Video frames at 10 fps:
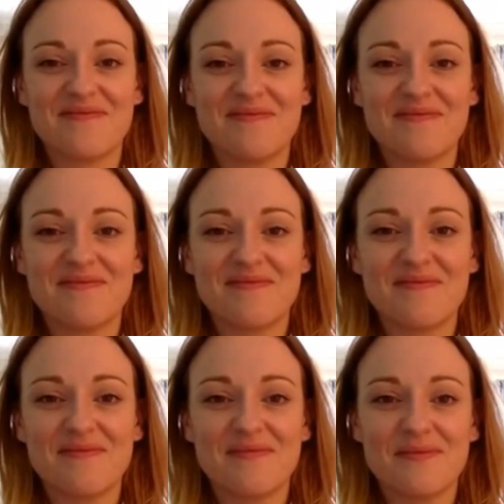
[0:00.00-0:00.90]

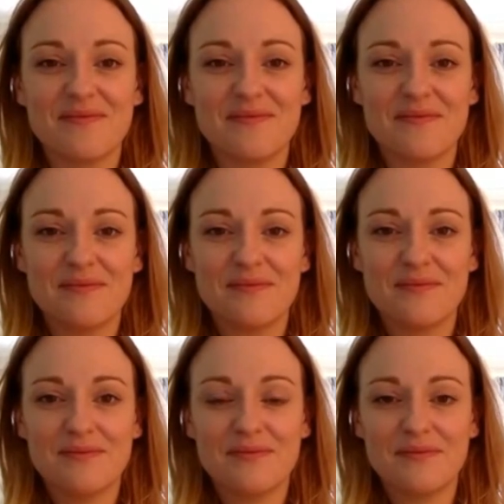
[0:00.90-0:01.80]

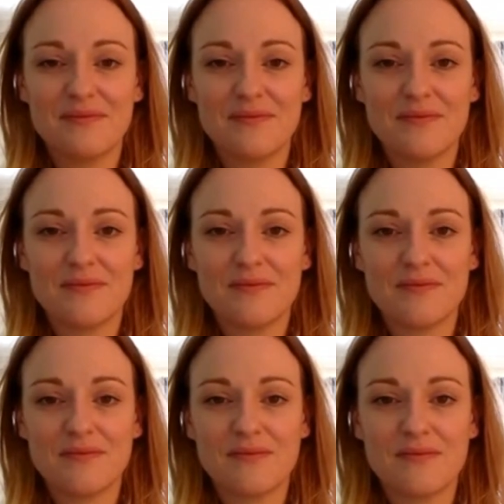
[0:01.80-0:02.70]

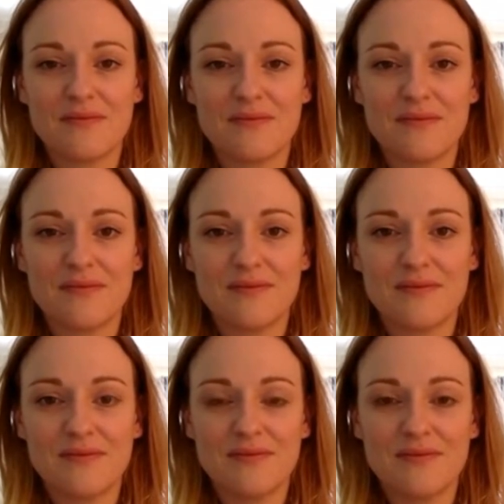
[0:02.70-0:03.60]

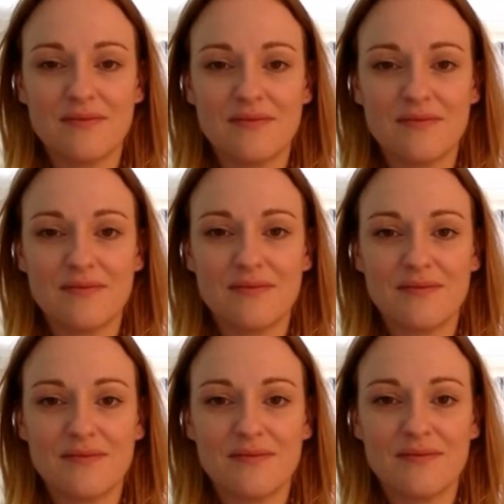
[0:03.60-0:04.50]

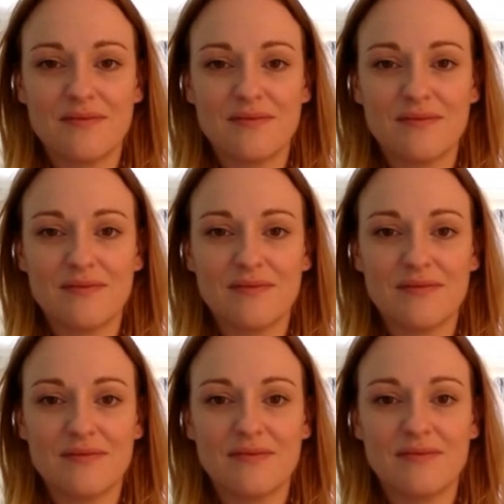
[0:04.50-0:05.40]

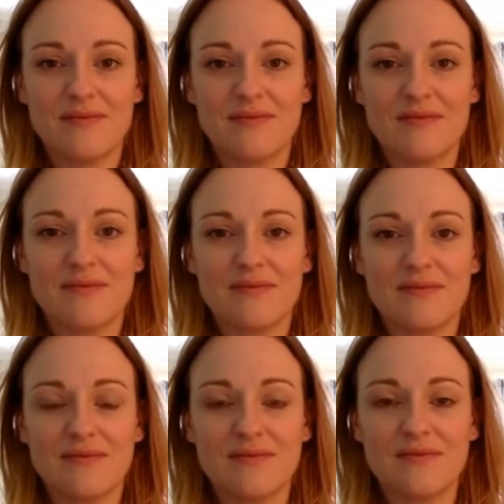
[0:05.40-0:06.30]

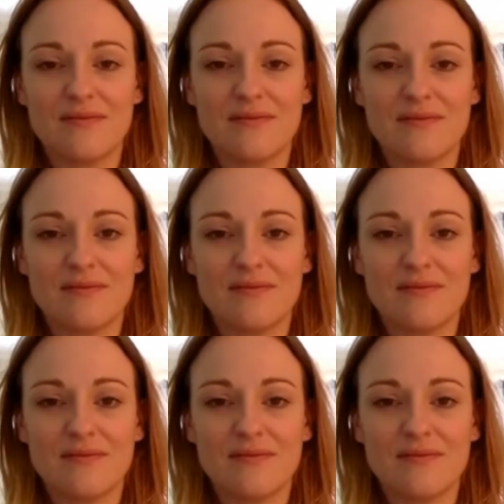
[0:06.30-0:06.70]
[no speech]